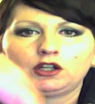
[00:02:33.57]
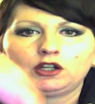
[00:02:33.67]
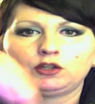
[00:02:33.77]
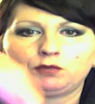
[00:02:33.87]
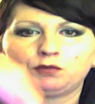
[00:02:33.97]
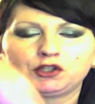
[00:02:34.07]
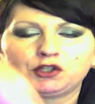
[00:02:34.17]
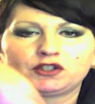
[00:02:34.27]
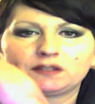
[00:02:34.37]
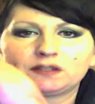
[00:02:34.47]
you push
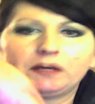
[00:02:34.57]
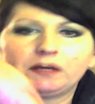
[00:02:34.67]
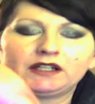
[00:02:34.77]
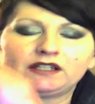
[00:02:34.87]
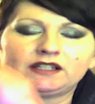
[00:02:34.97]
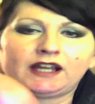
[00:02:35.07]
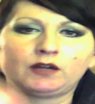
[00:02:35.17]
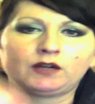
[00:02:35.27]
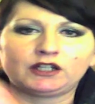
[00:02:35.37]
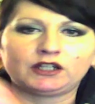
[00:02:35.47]
this button
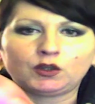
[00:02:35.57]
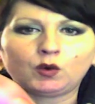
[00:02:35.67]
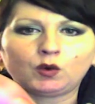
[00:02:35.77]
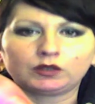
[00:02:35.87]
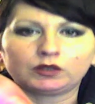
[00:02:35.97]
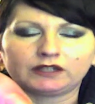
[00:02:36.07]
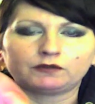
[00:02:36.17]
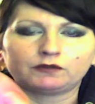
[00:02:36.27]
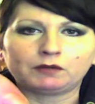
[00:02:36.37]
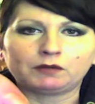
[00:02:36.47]
down and you hold it
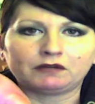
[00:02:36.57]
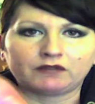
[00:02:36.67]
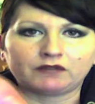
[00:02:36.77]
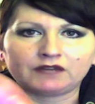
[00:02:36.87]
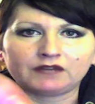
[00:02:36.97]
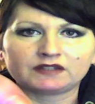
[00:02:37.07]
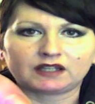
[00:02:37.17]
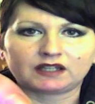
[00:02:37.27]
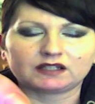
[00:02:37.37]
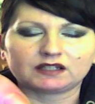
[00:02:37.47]
for about 5
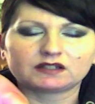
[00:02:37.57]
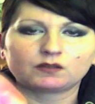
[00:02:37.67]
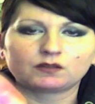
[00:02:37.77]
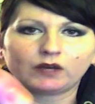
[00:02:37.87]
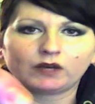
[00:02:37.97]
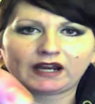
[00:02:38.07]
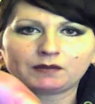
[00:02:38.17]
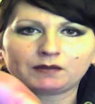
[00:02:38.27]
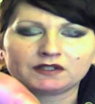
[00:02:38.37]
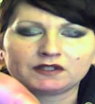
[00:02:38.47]
seconds. What
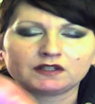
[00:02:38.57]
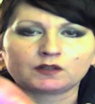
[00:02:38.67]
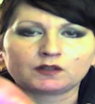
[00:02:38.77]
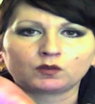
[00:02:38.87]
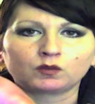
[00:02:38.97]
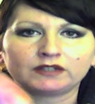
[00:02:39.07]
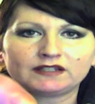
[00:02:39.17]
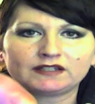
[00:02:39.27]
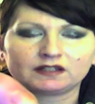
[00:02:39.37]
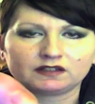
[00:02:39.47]
happens is it
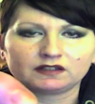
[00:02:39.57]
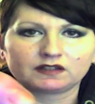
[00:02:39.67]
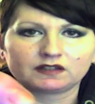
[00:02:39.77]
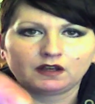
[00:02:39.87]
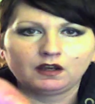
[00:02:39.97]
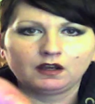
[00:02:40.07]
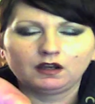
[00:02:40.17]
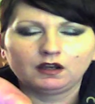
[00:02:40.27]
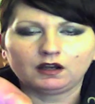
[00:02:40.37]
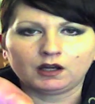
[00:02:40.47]
releases
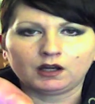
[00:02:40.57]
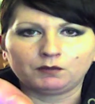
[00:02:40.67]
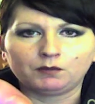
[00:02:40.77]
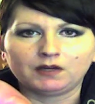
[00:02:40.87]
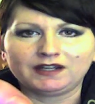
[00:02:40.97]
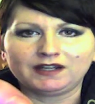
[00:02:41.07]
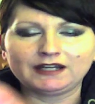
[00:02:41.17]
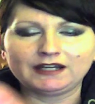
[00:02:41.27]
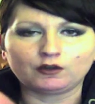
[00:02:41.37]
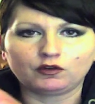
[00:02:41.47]
a
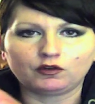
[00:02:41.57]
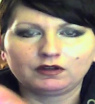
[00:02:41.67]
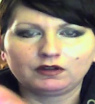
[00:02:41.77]
needle